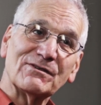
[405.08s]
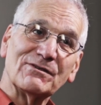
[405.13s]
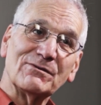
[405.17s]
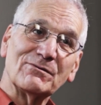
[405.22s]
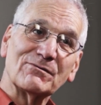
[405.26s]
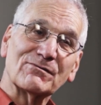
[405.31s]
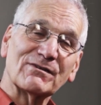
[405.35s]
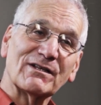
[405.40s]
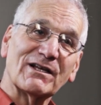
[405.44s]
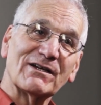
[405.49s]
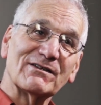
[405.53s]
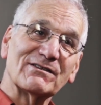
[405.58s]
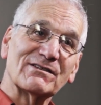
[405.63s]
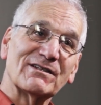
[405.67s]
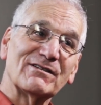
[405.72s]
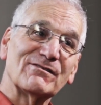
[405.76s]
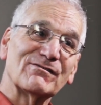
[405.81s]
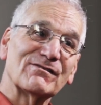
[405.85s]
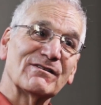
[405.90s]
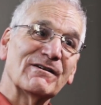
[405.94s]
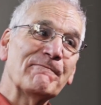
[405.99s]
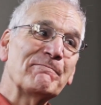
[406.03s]

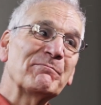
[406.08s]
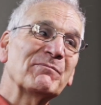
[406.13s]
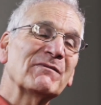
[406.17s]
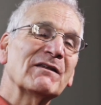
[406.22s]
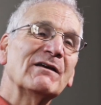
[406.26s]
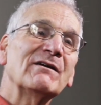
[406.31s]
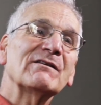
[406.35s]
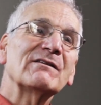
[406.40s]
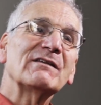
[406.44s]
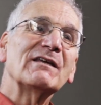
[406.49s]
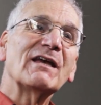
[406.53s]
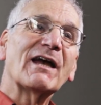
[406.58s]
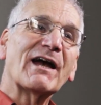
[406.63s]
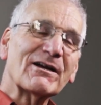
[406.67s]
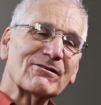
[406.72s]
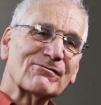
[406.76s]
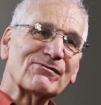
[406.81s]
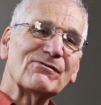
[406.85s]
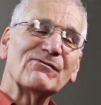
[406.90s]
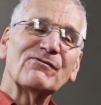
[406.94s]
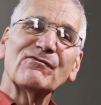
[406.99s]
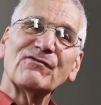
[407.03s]
neutralization, the
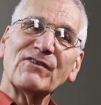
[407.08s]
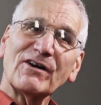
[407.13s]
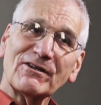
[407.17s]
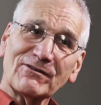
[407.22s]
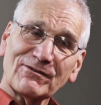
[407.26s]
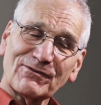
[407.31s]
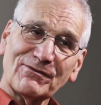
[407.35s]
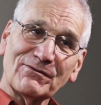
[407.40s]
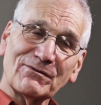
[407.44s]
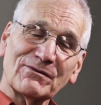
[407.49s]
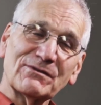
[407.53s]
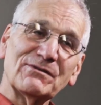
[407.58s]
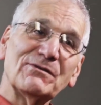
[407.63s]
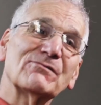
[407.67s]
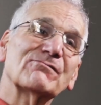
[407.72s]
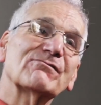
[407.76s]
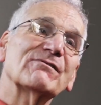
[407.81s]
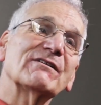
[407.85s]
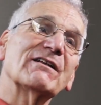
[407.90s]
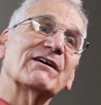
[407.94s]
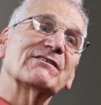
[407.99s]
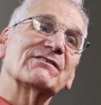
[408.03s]
actual functional
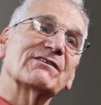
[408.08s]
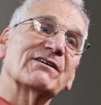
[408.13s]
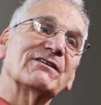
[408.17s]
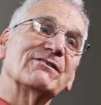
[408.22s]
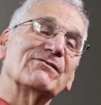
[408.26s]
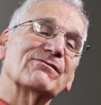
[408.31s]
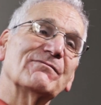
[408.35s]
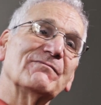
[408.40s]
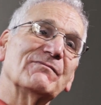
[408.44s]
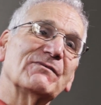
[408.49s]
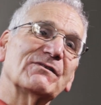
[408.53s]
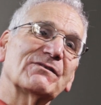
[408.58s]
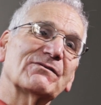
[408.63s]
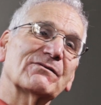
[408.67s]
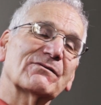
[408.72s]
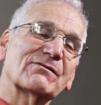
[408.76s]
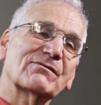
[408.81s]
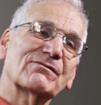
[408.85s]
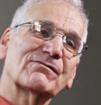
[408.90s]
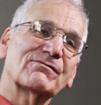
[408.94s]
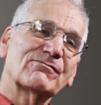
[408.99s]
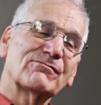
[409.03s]
neutralization was
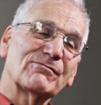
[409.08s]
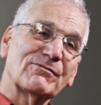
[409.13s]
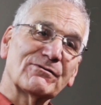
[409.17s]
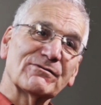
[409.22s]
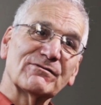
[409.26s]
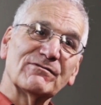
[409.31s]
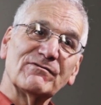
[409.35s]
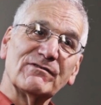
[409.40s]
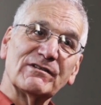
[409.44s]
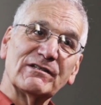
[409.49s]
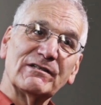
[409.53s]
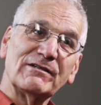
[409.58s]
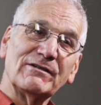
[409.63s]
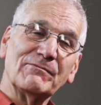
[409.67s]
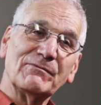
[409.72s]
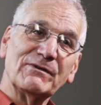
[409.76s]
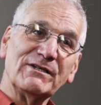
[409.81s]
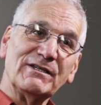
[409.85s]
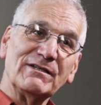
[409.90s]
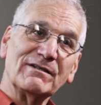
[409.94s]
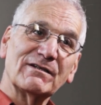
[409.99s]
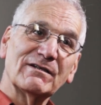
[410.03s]
extraordinarily
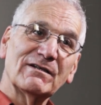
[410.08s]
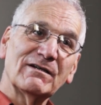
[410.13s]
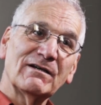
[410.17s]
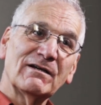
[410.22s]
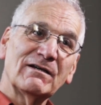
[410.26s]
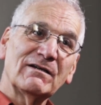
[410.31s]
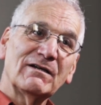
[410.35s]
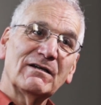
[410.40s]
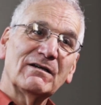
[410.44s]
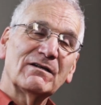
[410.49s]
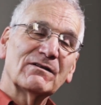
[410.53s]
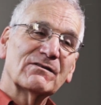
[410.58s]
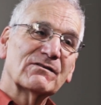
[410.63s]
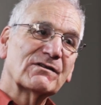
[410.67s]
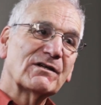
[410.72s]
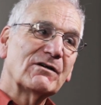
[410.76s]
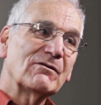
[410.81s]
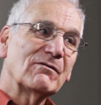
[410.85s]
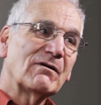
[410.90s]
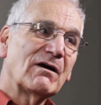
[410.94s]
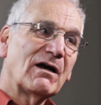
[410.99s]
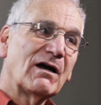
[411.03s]
weak.
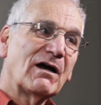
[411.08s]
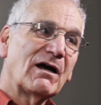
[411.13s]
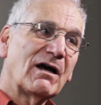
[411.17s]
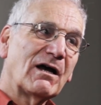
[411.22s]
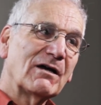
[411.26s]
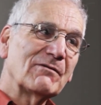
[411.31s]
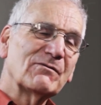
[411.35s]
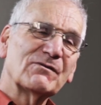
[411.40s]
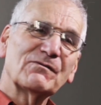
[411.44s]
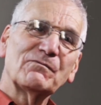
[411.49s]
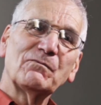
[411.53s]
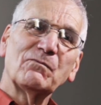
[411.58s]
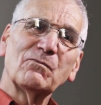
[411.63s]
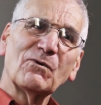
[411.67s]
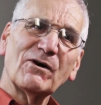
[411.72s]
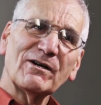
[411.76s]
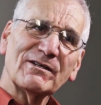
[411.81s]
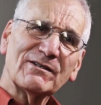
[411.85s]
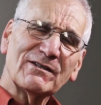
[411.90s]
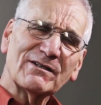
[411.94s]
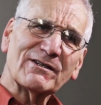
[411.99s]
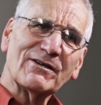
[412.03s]
So I was
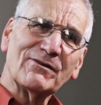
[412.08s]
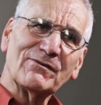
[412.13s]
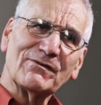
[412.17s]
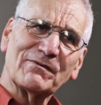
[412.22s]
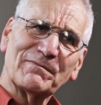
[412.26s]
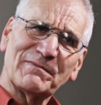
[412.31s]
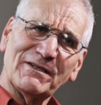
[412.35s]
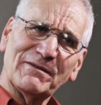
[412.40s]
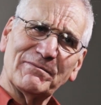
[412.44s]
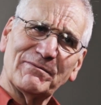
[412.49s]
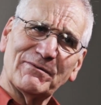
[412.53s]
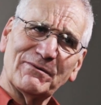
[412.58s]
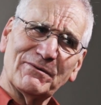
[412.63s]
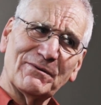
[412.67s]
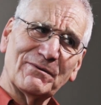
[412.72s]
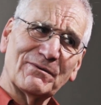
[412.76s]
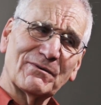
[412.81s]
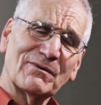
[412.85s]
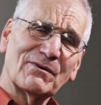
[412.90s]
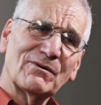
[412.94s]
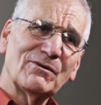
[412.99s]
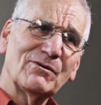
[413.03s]
one of those people
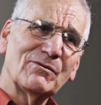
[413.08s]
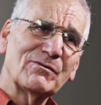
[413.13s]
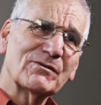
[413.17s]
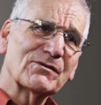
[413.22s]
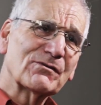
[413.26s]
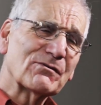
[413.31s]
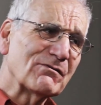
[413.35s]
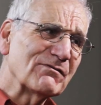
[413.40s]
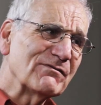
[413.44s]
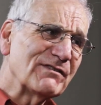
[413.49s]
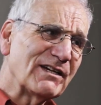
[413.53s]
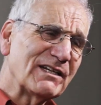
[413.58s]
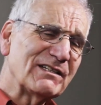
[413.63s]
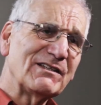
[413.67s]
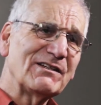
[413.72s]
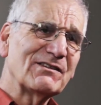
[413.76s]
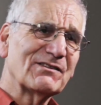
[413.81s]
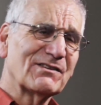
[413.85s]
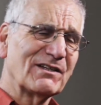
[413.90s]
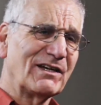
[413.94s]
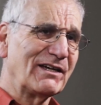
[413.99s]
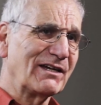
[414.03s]
who was already
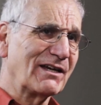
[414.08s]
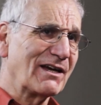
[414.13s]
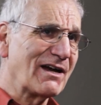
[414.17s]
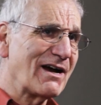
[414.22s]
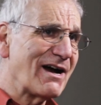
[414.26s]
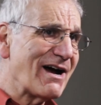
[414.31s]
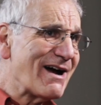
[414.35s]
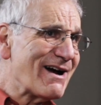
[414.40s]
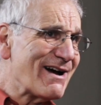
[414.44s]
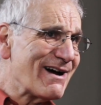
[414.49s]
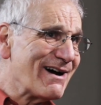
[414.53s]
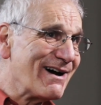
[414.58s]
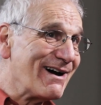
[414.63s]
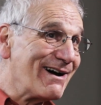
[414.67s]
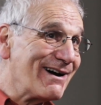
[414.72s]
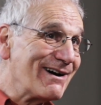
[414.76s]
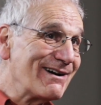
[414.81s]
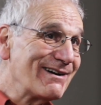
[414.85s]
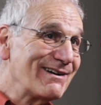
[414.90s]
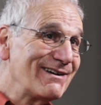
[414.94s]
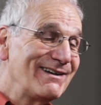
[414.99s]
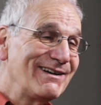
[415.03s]
saying,
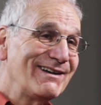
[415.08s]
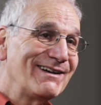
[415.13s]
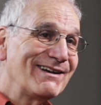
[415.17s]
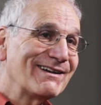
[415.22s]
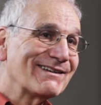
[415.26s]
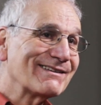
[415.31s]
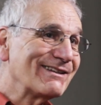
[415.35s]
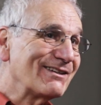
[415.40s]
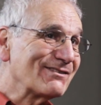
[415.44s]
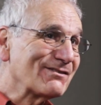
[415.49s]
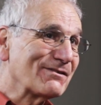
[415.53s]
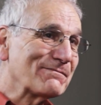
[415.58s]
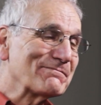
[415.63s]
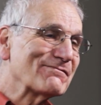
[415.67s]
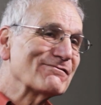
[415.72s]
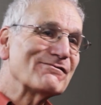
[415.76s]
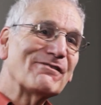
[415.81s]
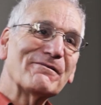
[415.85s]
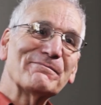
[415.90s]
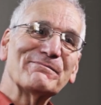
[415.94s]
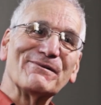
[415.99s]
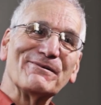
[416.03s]
there's a
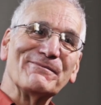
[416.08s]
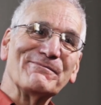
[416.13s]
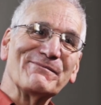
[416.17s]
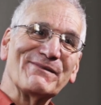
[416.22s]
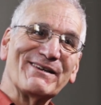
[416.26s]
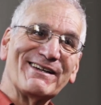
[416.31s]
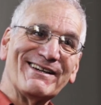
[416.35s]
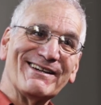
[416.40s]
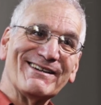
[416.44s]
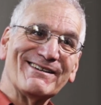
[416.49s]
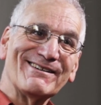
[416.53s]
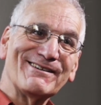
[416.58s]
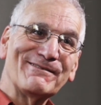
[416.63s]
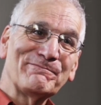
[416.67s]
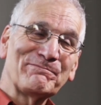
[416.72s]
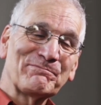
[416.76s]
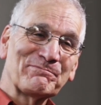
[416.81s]
problem here.